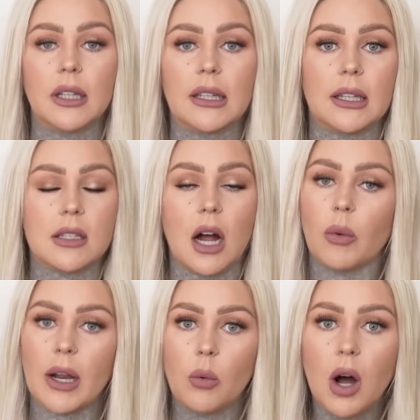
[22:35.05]
Like, that's not
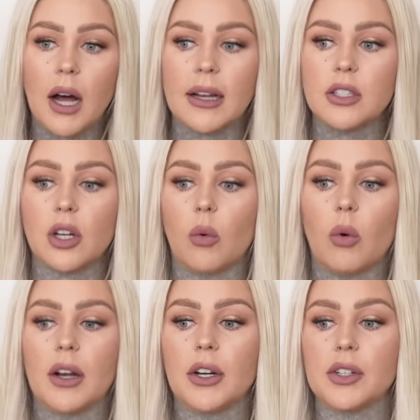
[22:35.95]
what I want. I don't
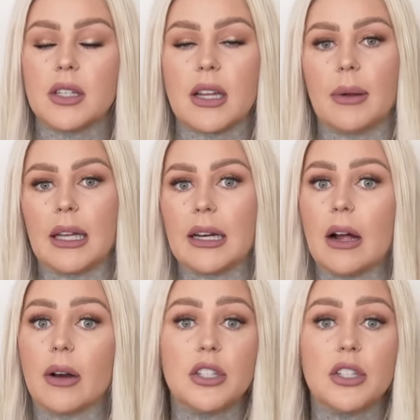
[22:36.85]
want nurses coming in and out.